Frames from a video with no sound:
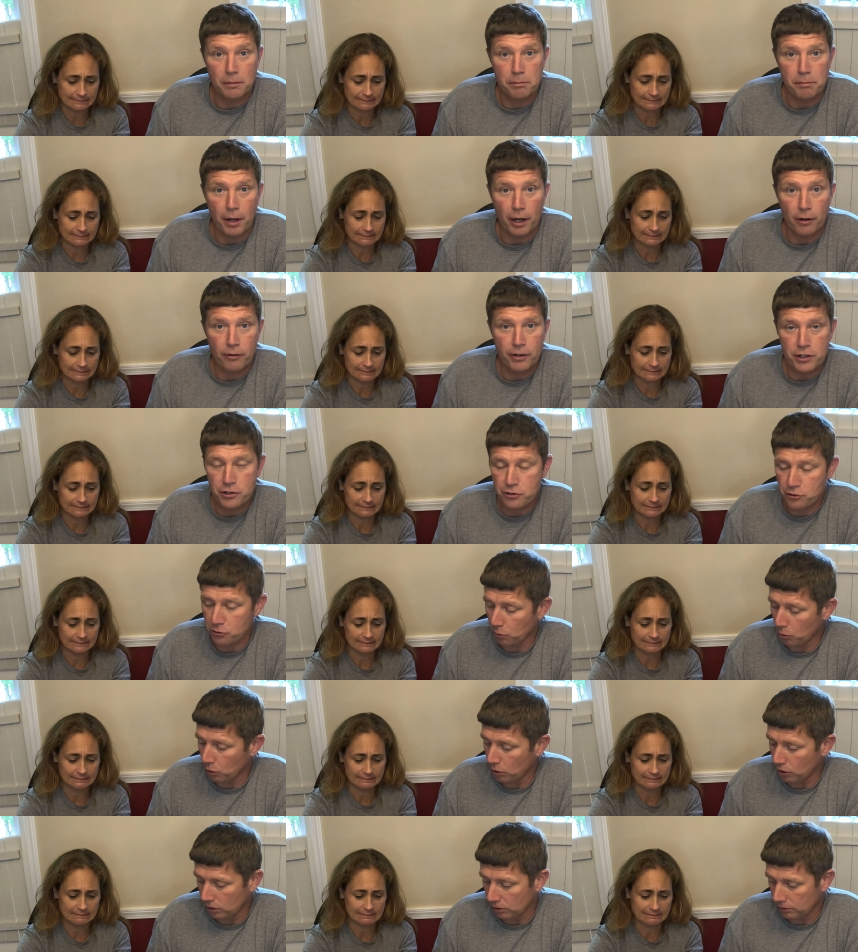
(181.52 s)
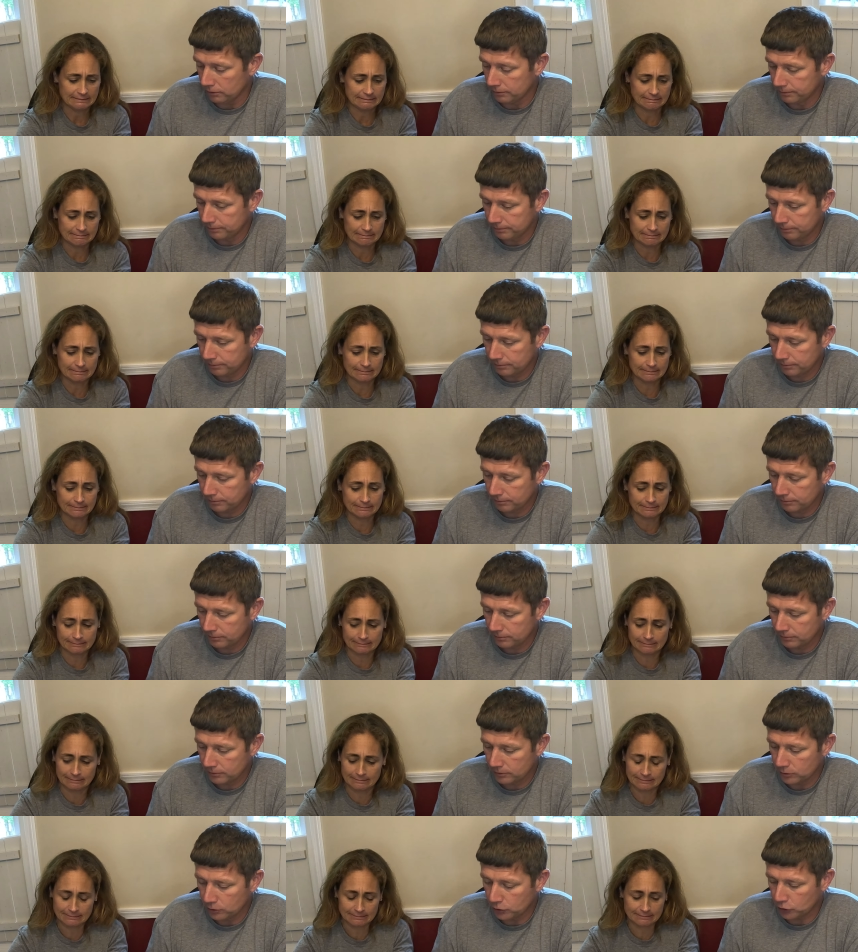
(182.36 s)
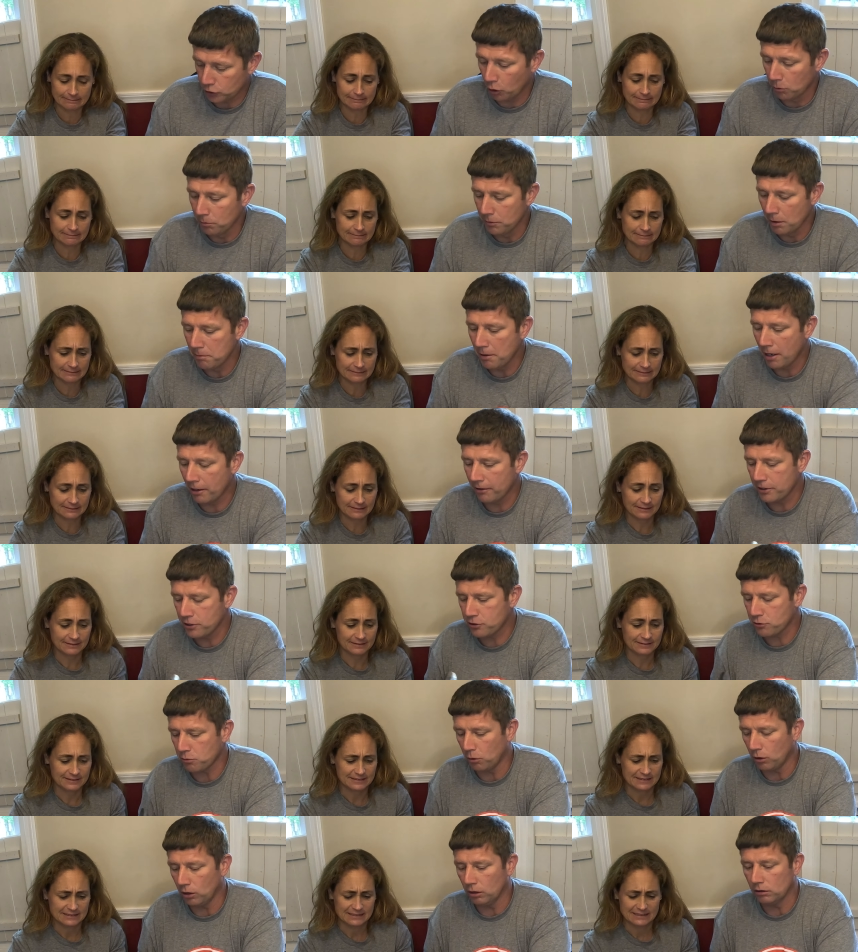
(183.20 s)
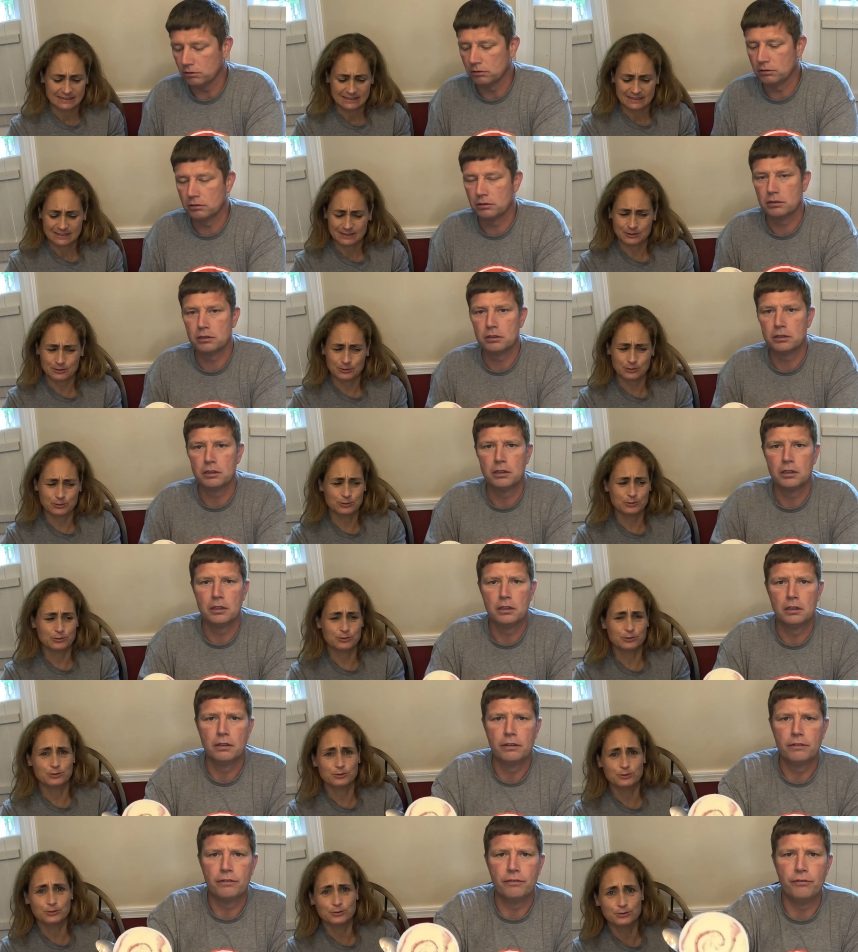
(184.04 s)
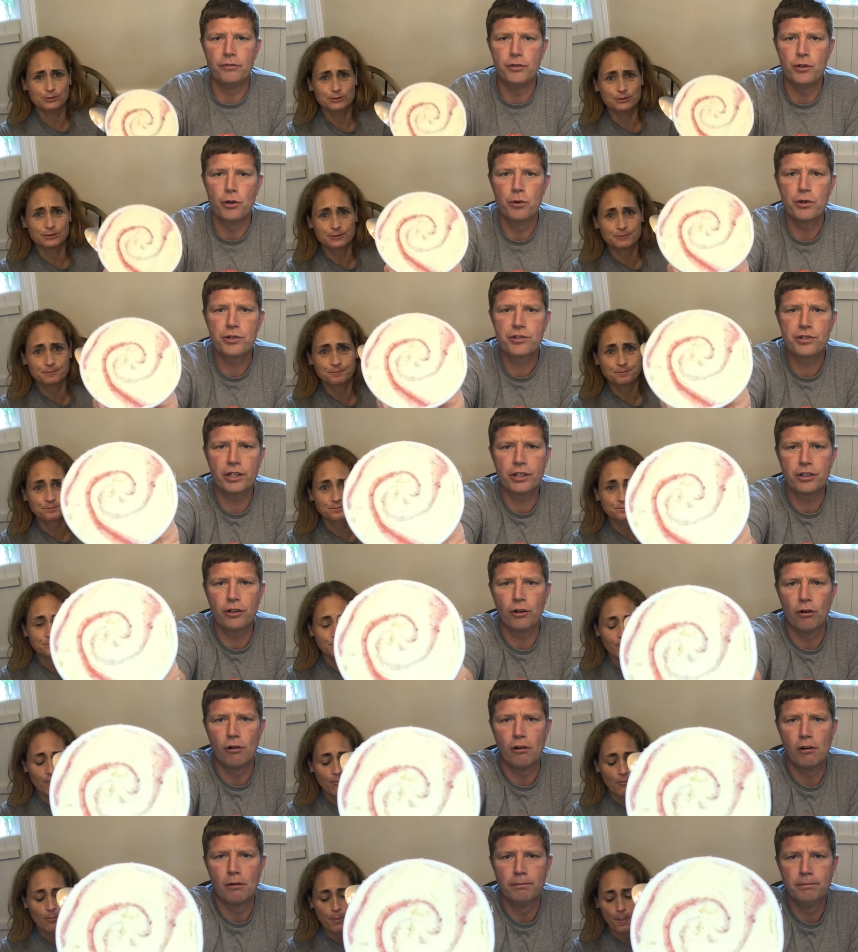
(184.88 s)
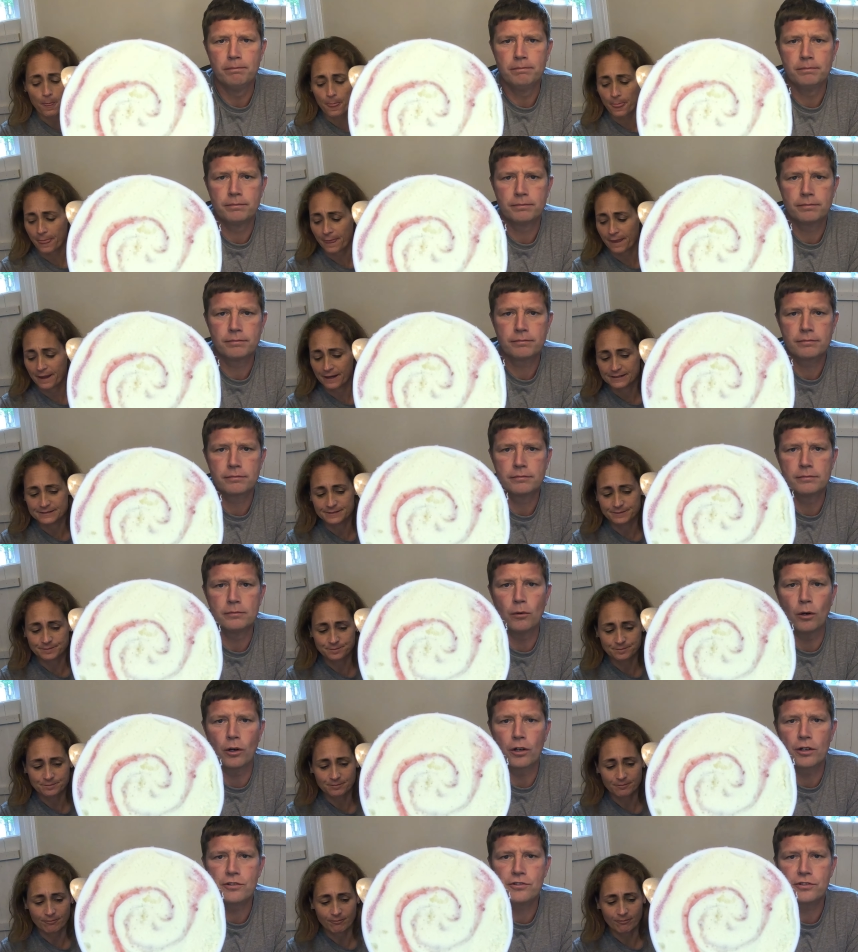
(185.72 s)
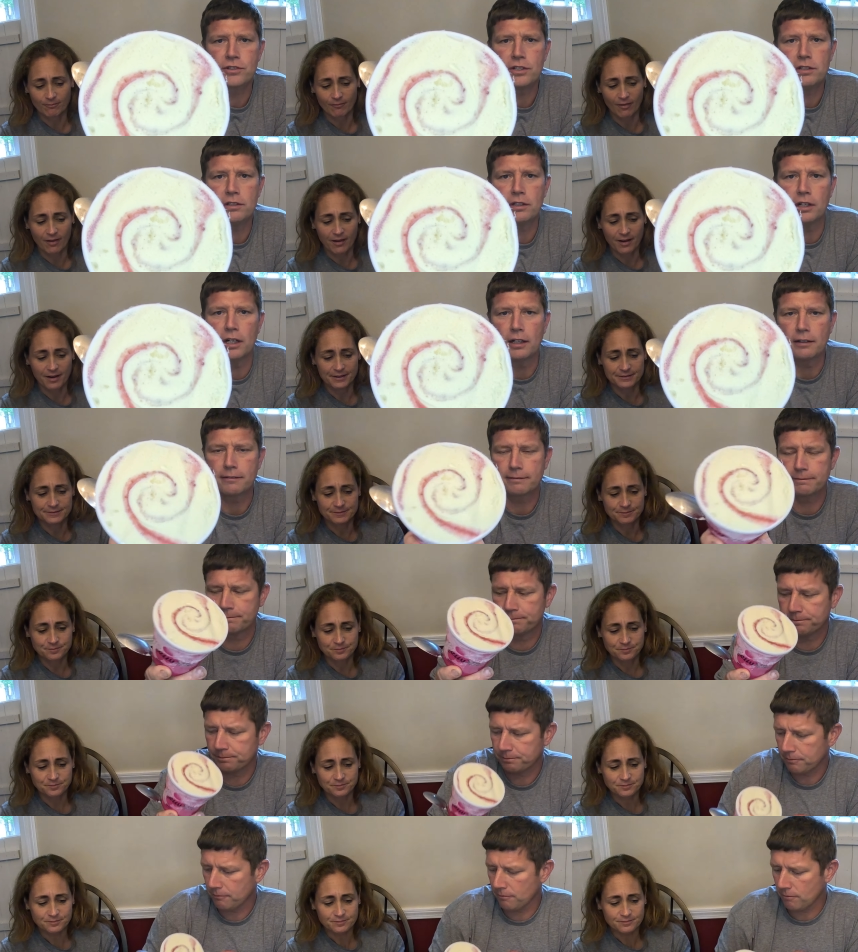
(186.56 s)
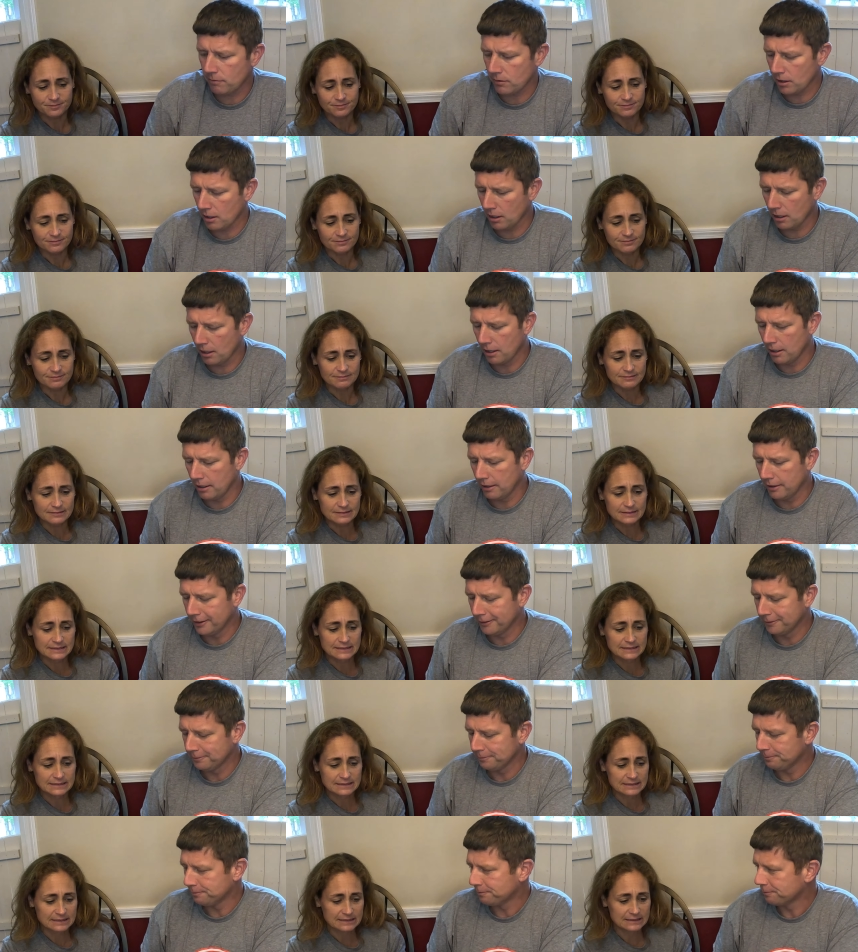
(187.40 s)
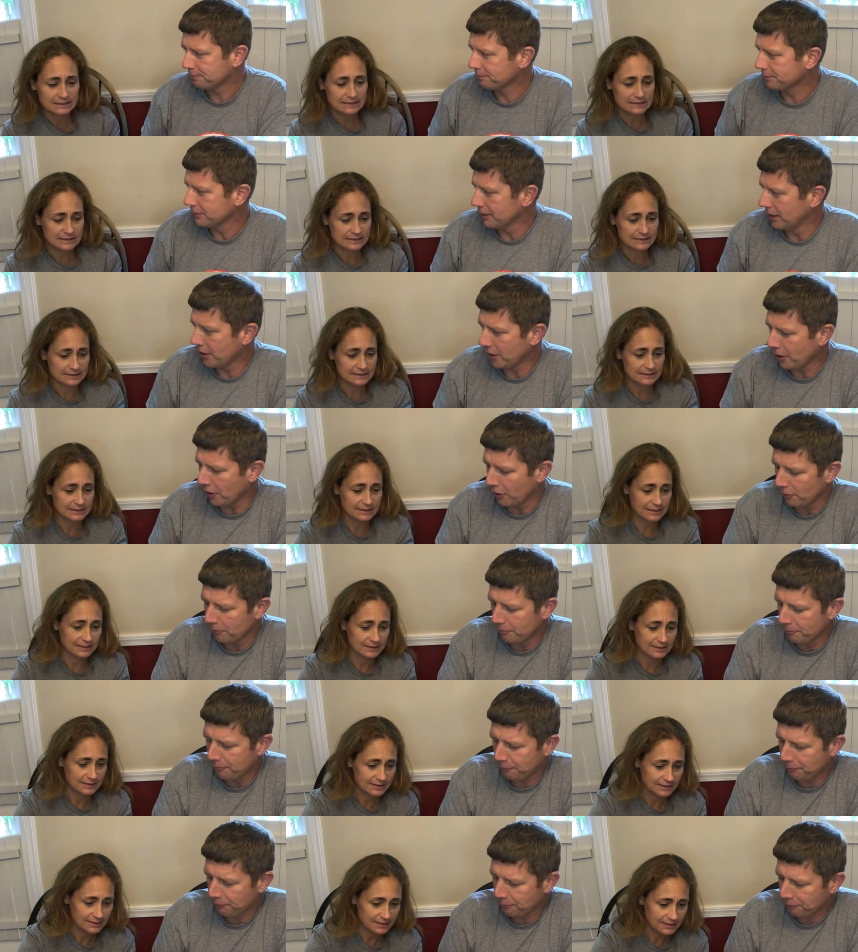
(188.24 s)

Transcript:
Speaker 1: the berry swirl. Ooh. Show them the berry swirl. Ooh. Viewers at home want to see that. There you go.